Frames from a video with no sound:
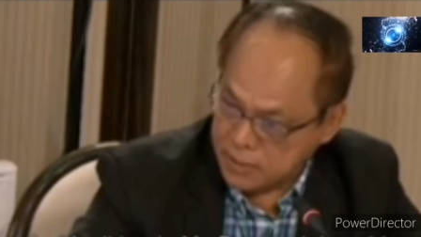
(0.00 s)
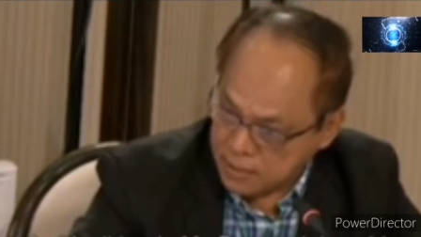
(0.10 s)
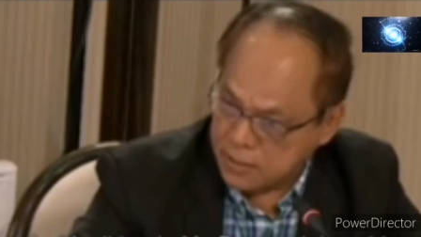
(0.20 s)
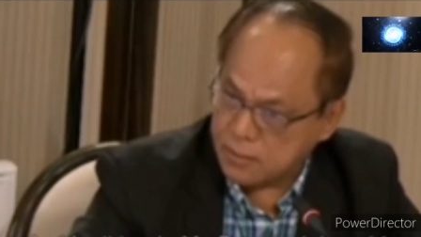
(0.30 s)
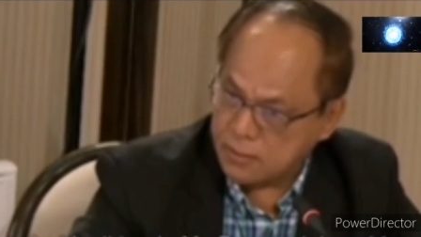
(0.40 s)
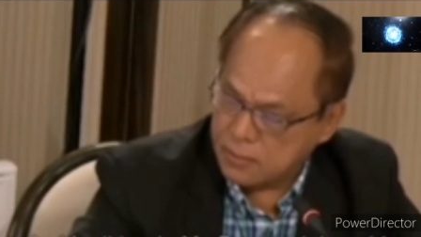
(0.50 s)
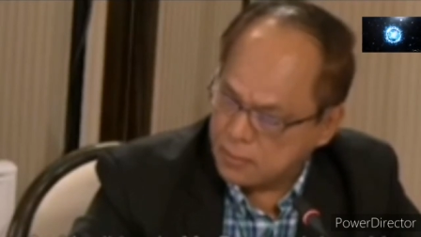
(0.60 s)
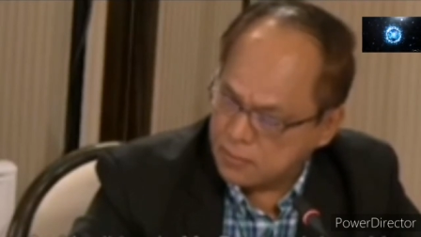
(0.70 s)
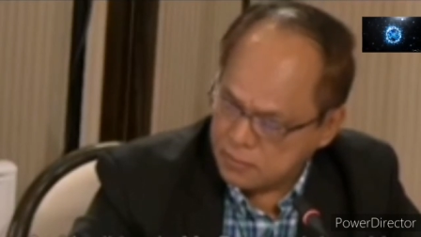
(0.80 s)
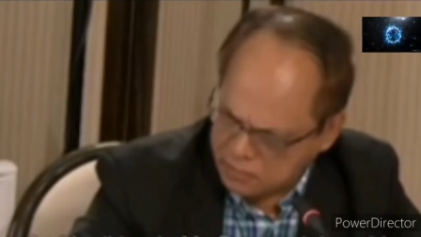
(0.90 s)
another,
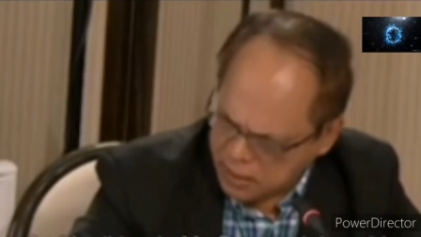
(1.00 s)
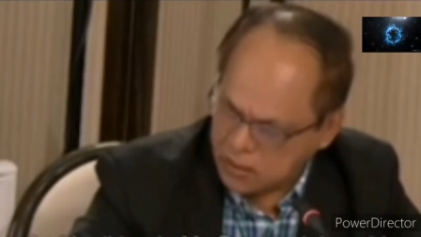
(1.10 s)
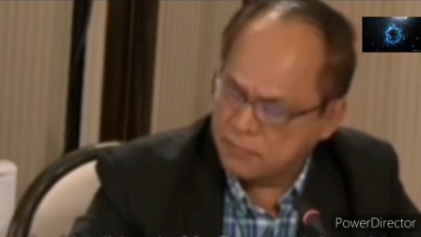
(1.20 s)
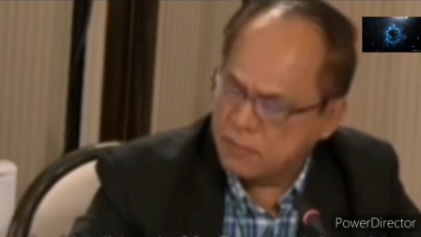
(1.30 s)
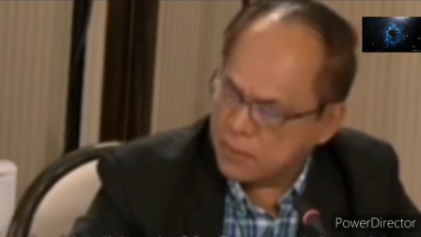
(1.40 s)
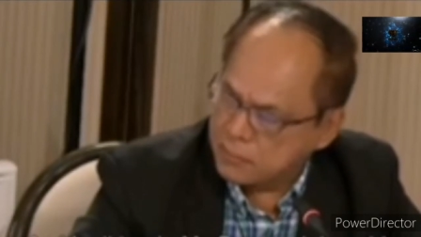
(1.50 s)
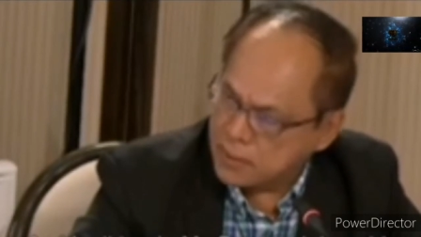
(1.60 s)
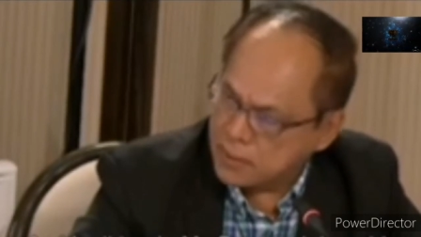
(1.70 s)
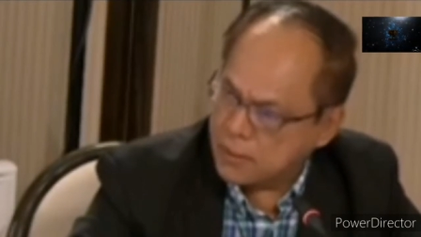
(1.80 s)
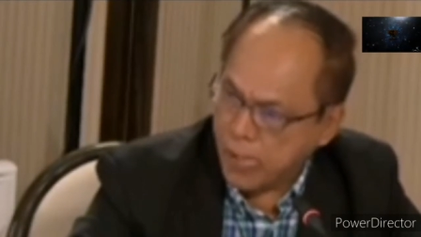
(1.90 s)
thank you very
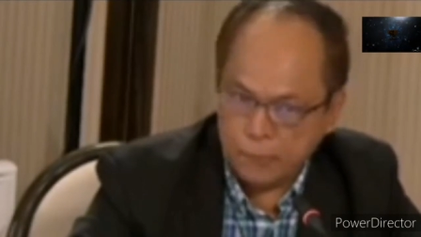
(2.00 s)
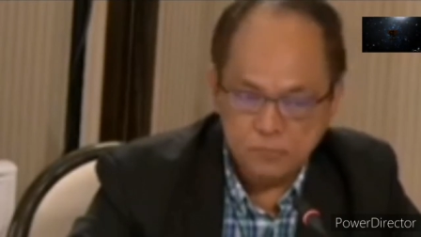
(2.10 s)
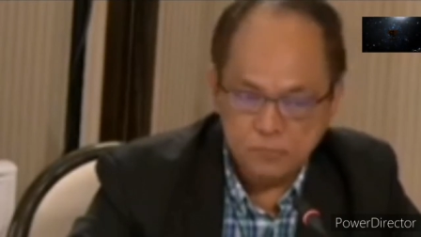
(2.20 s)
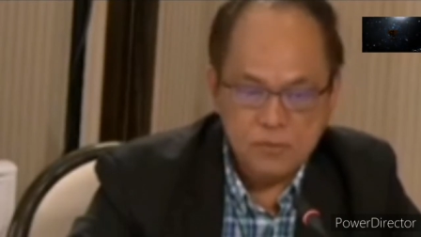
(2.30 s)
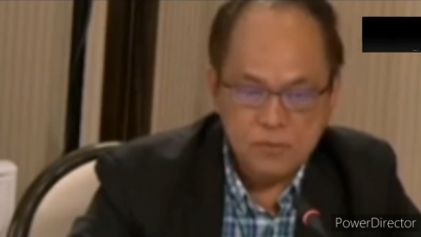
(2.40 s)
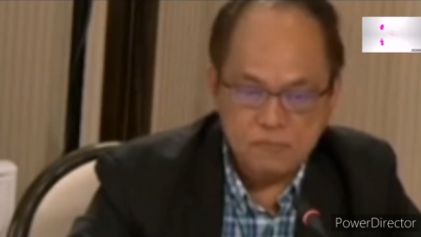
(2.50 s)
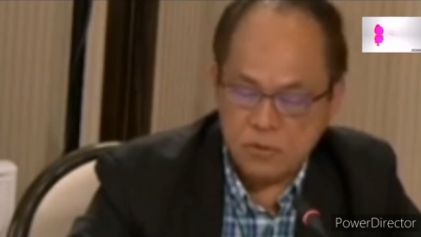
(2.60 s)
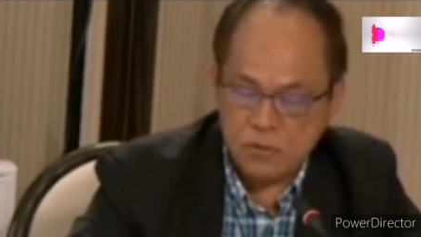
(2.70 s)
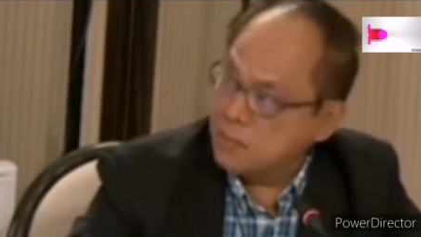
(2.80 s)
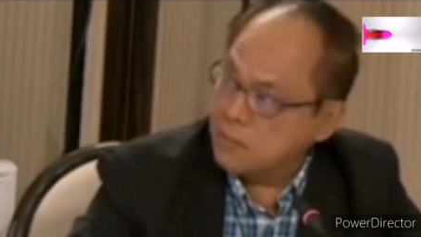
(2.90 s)
much
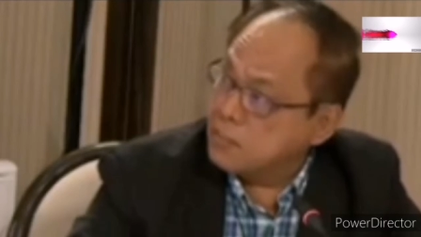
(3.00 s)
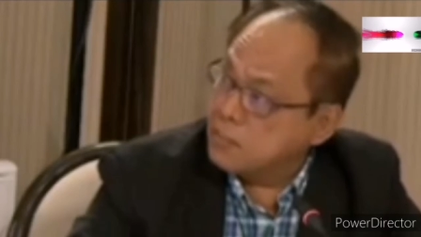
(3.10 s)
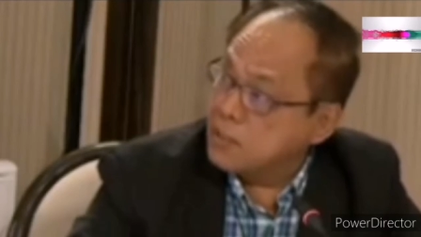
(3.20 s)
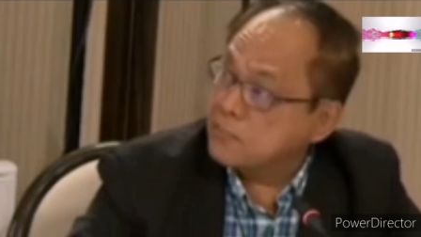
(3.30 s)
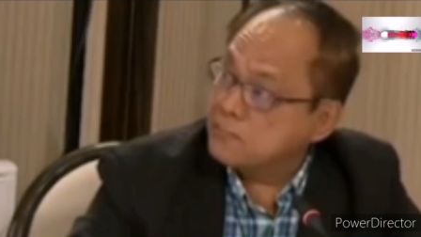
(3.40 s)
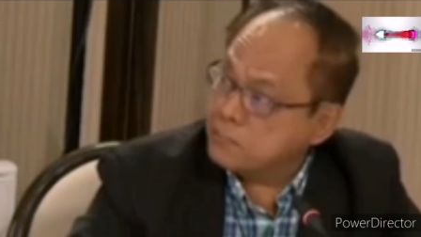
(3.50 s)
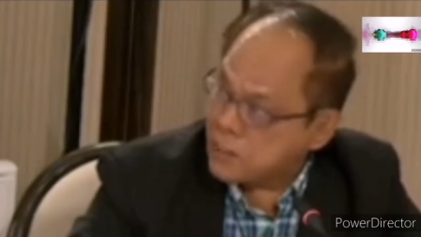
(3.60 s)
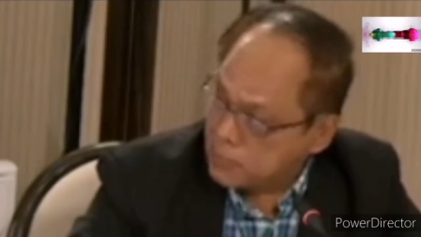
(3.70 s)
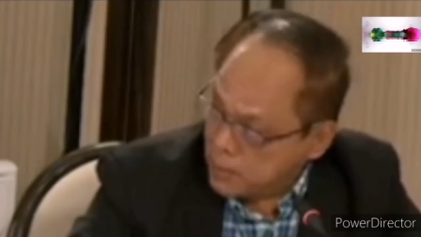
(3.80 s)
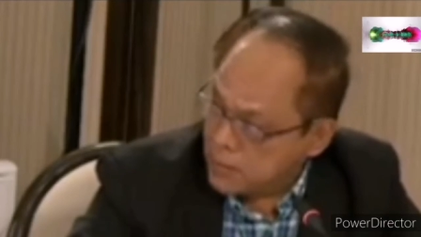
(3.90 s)
for giving me the
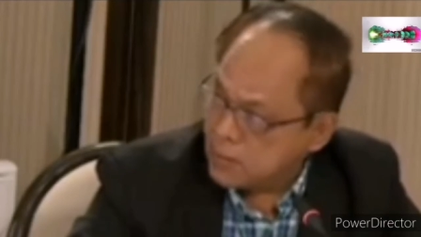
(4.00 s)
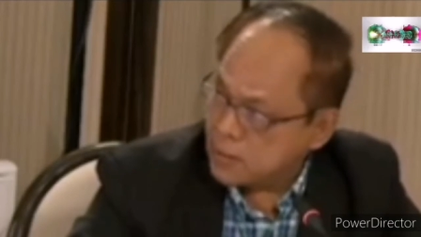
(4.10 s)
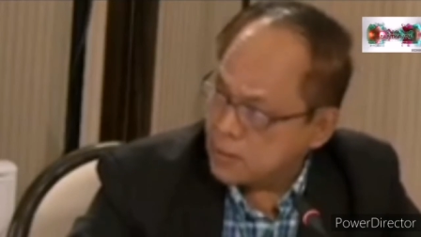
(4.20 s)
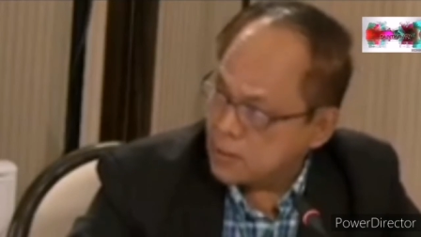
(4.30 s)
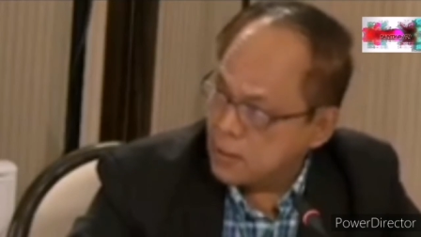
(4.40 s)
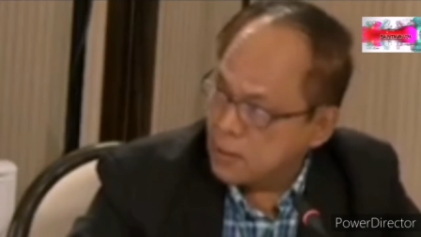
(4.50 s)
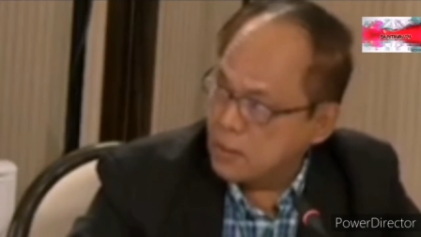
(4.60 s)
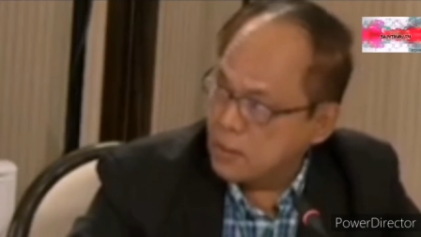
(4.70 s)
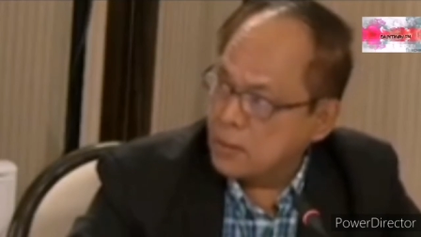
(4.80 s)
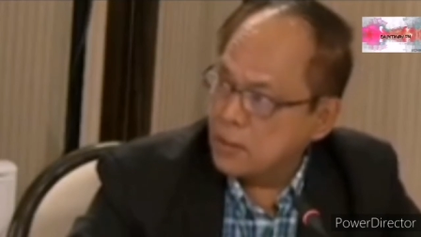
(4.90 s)
privilege
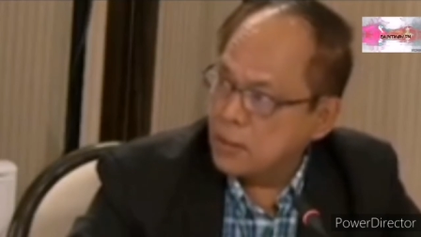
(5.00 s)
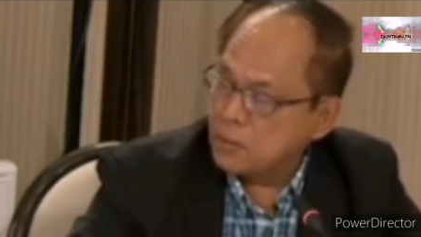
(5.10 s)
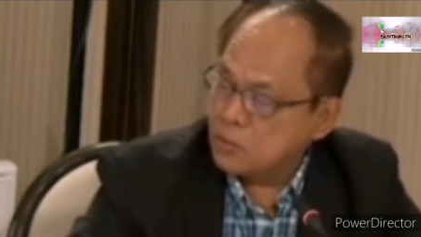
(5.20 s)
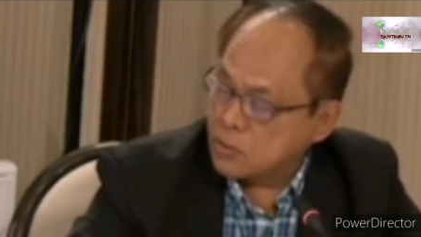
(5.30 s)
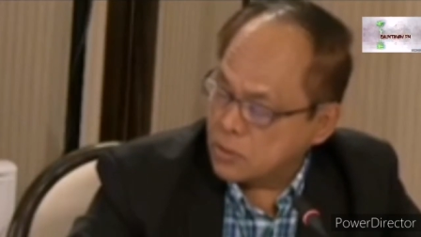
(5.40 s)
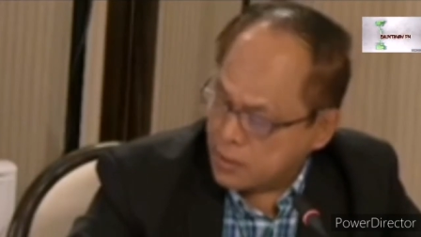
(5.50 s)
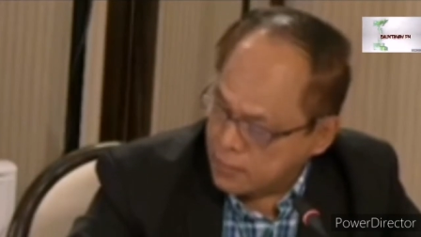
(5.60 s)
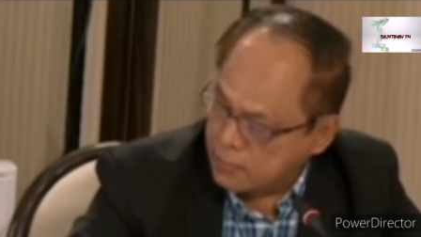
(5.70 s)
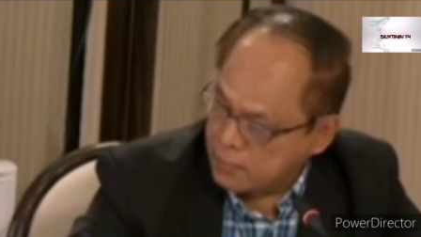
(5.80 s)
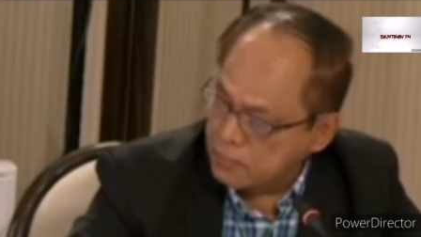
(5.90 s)
to
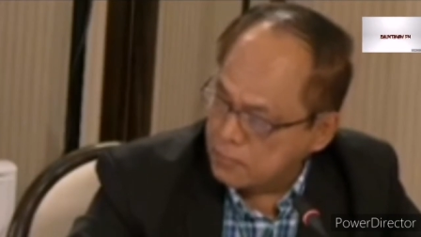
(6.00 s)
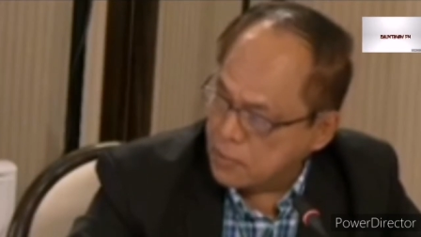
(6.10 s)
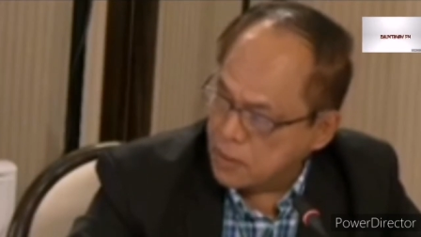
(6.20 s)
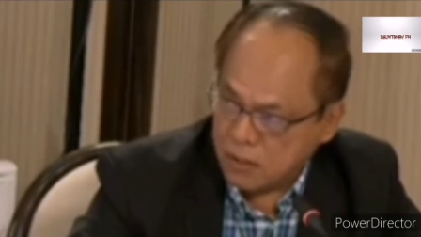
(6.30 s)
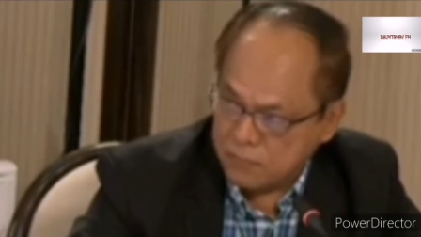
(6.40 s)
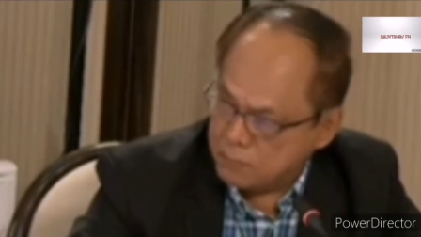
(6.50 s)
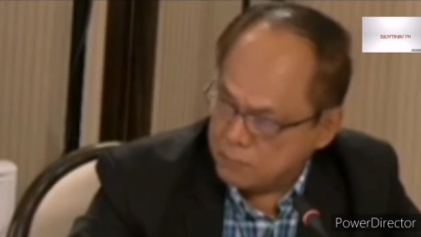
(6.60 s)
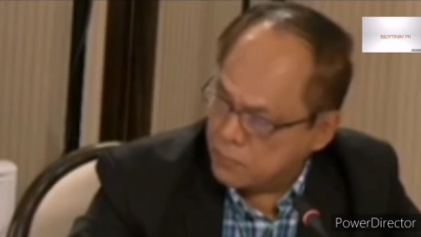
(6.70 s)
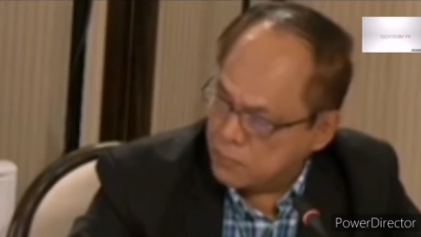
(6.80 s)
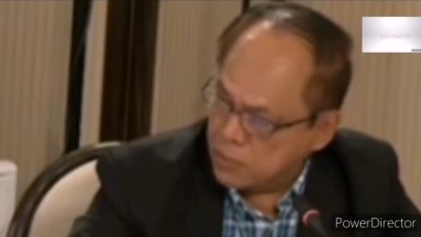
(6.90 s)
serve our
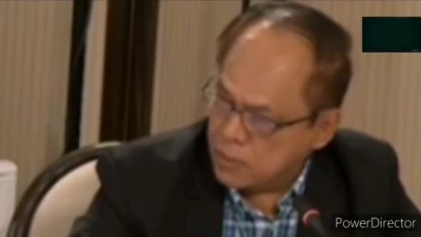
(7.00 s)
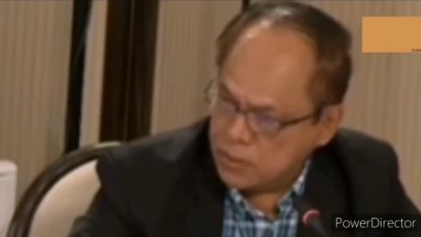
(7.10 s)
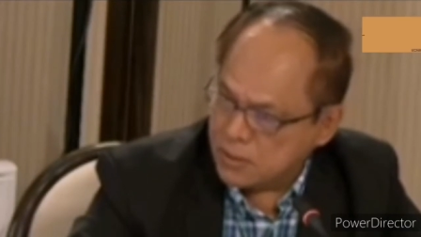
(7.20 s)
people.